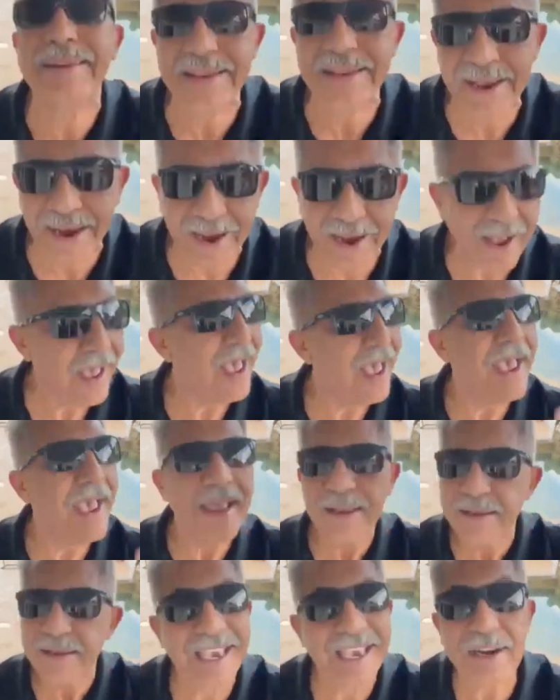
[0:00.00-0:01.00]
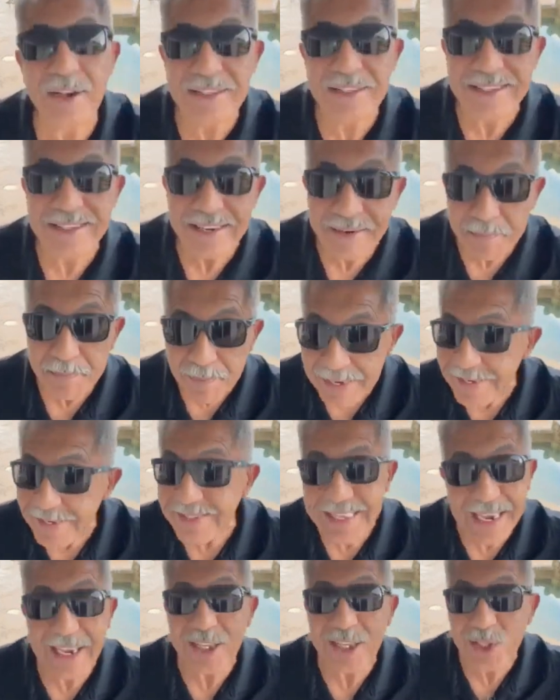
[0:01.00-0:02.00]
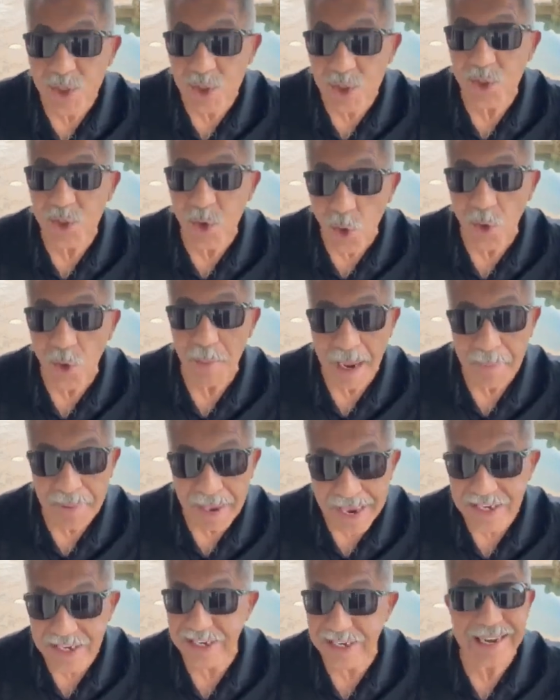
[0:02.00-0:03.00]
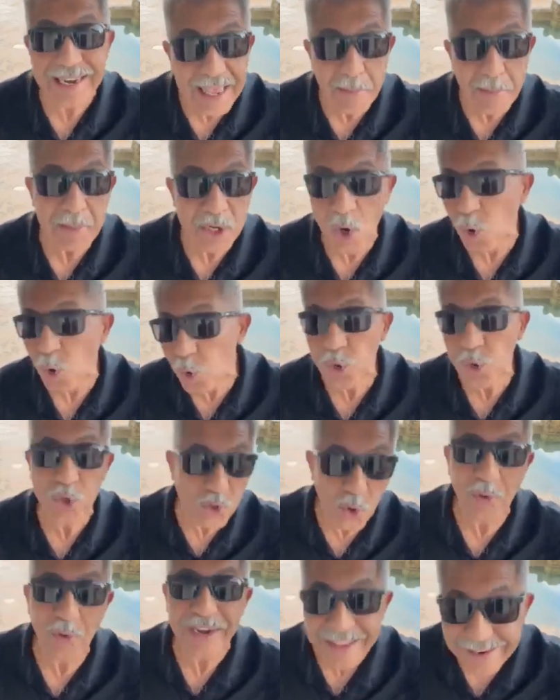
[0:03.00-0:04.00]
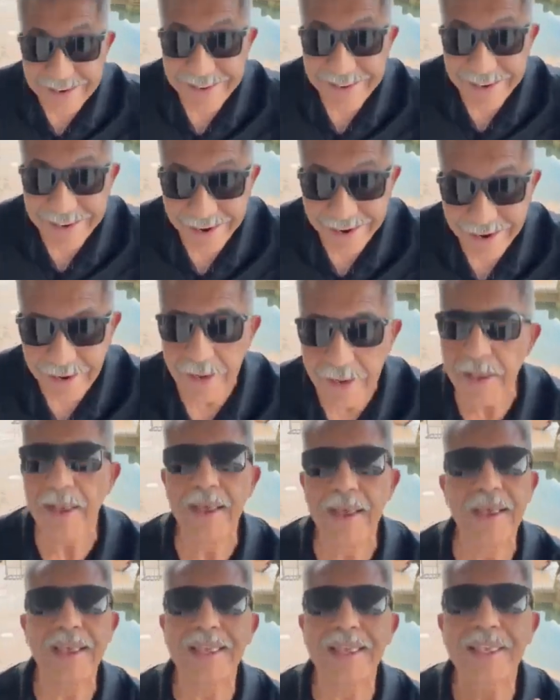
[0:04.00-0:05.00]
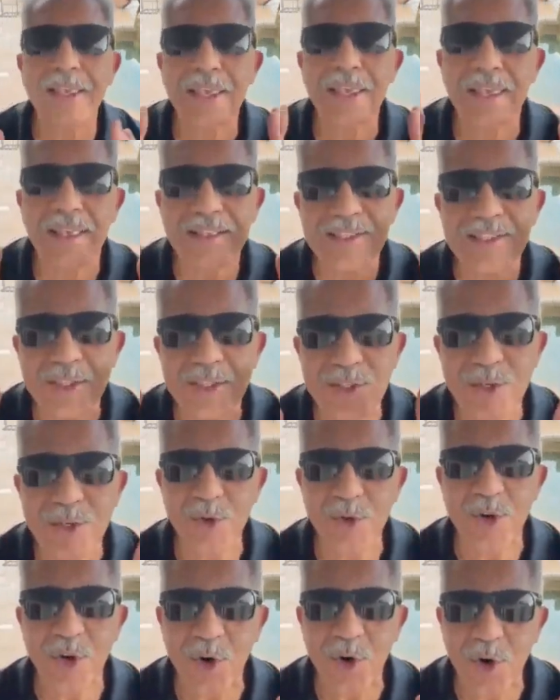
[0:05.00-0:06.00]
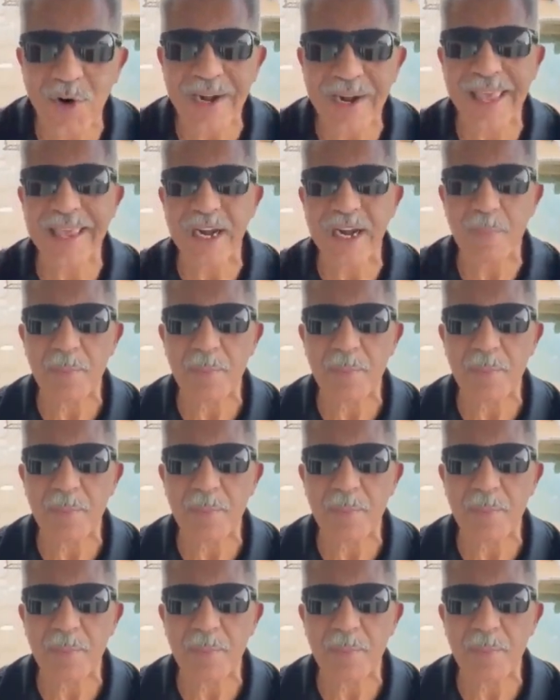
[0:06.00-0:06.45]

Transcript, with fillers: They're expanding new products. Unlike in the past, that they would jump from a company to a company to company. They're so committed.